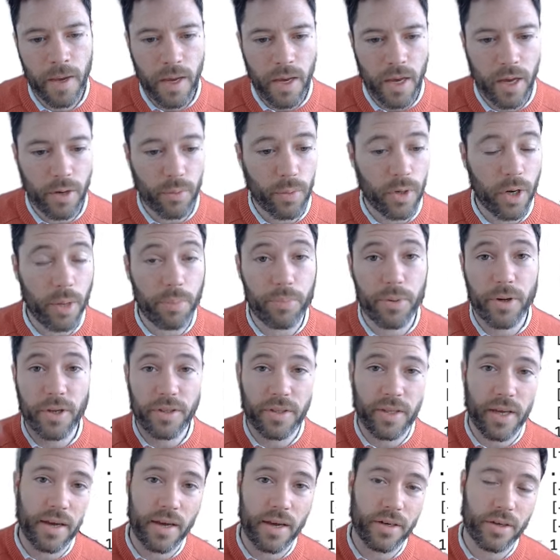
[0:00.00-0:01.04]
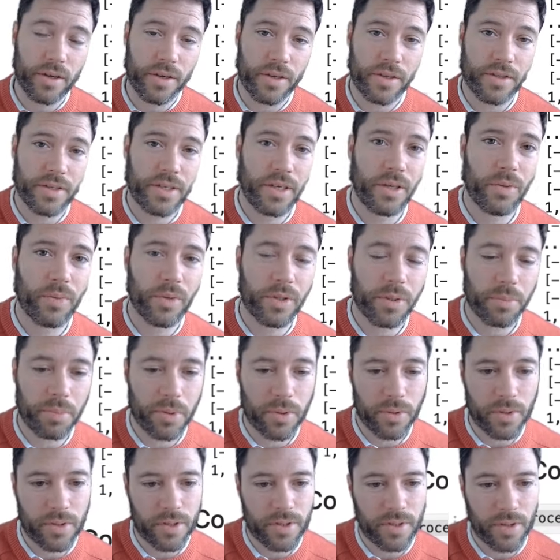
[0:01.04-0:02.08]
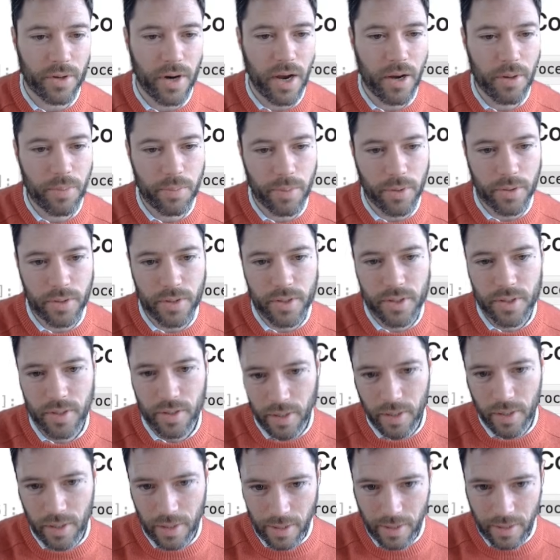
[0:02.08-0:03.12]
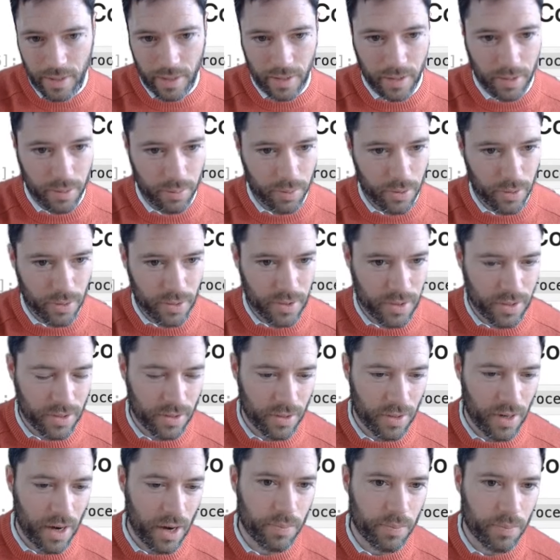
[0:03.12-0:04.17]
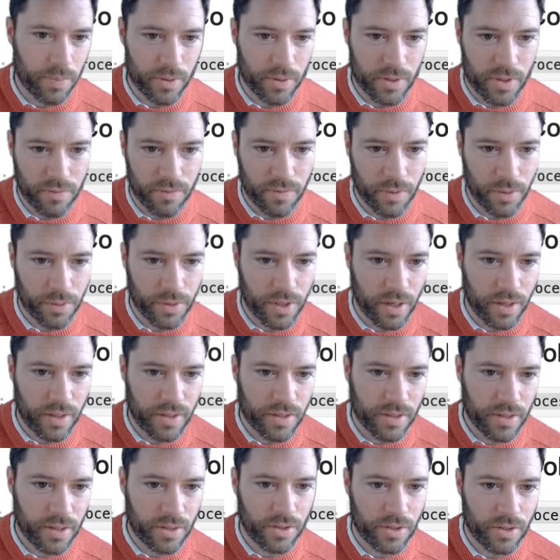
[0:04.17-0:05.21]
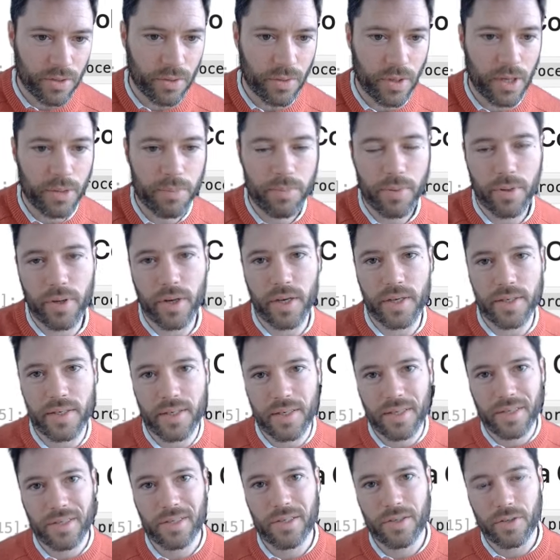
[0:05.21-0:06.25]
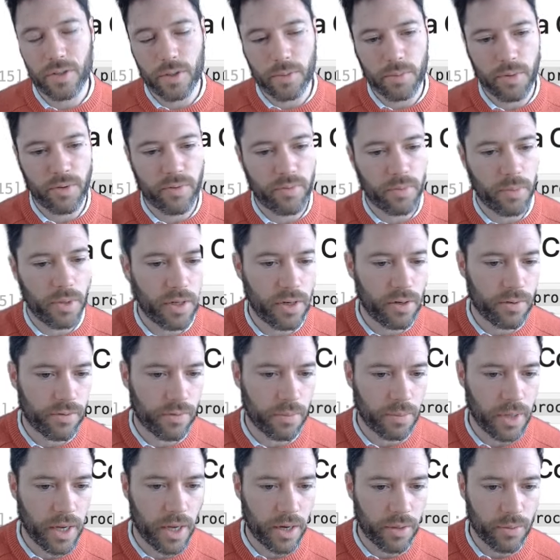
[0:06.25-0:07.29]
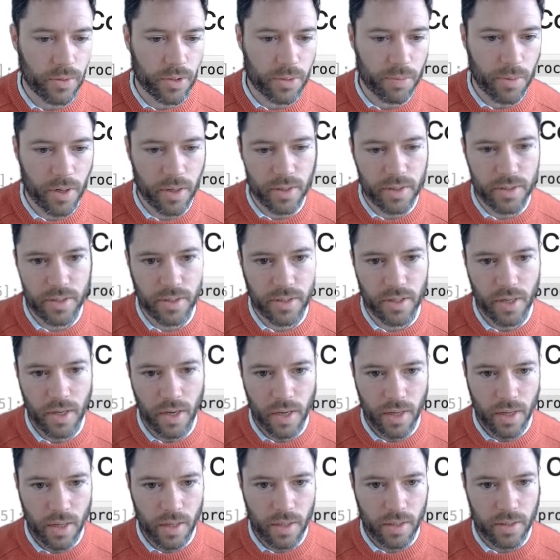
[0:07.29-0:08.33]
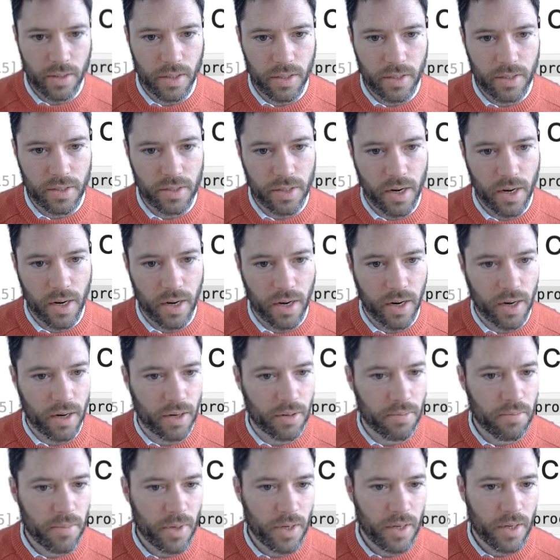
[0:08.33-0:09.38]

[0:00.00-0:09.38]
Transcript: And when I print that, I can see what the processor outputs. And the processor outputs a few things. So input IDs, you'll be familiar from language models. These are